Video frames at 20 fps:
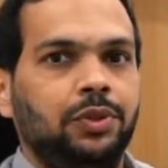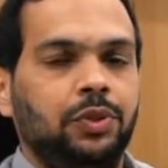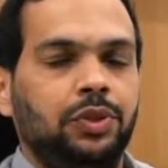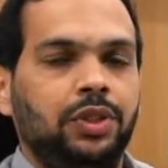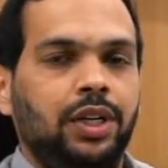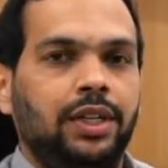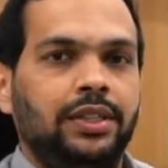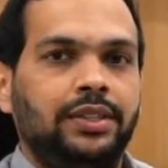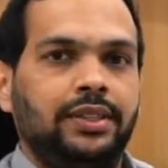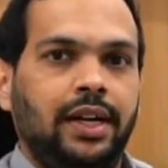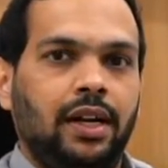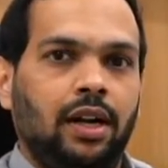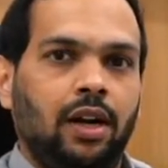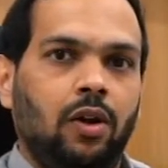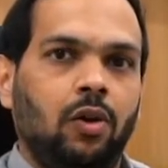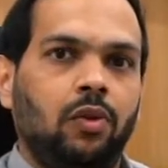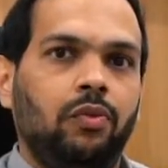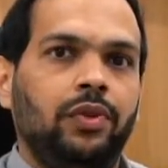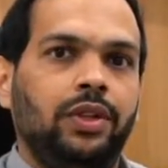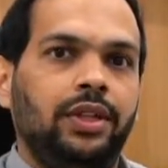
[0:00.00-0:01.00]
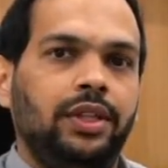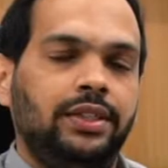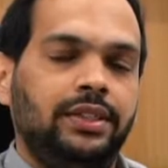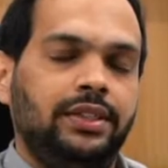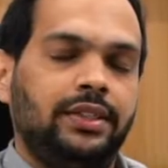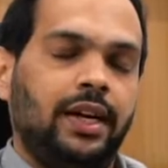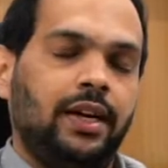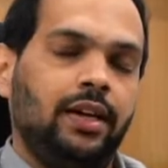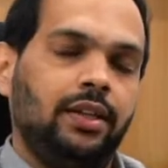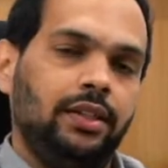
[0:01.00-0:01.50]
usually settle down with
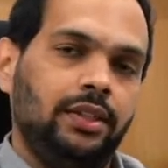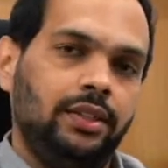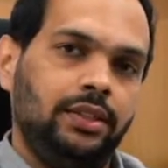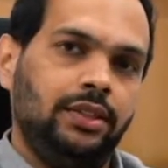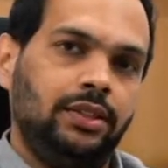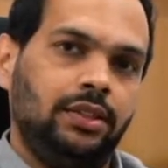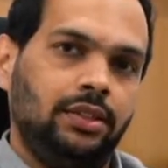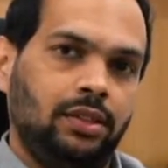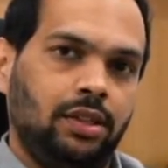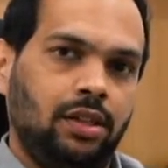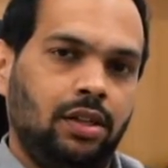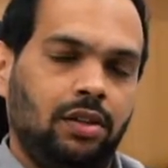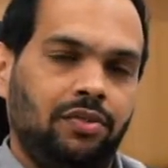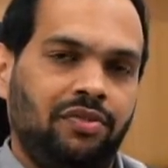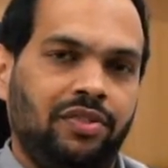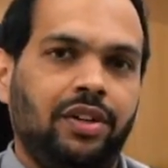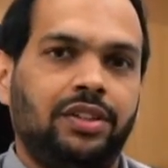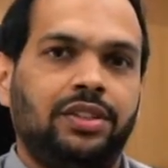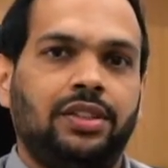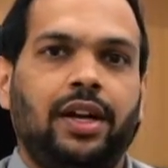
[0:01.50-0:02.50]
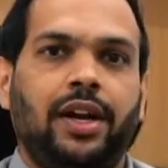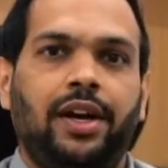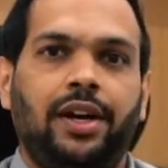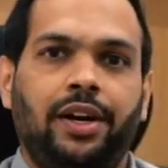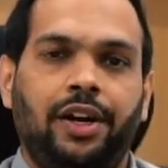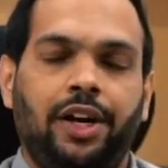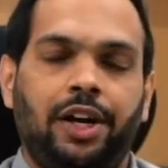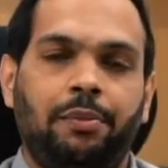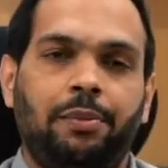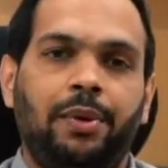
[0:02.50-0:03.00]
this first
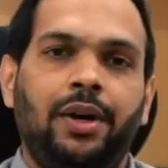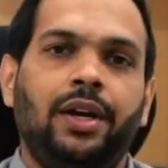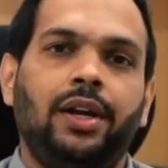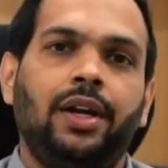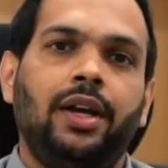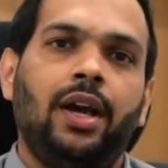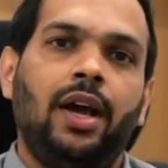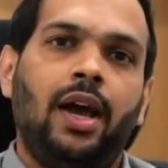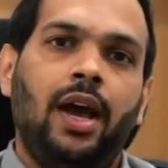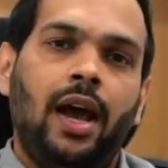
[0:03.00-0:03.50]
line treatment,